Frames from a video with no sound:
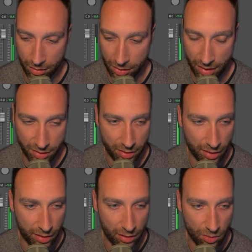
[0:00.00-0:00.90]
That's the
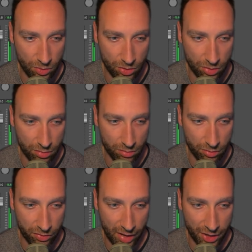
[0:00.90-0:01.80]
close
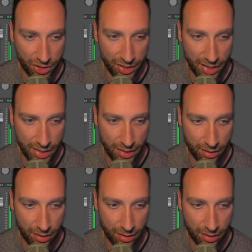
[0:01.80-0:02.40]
reflections added.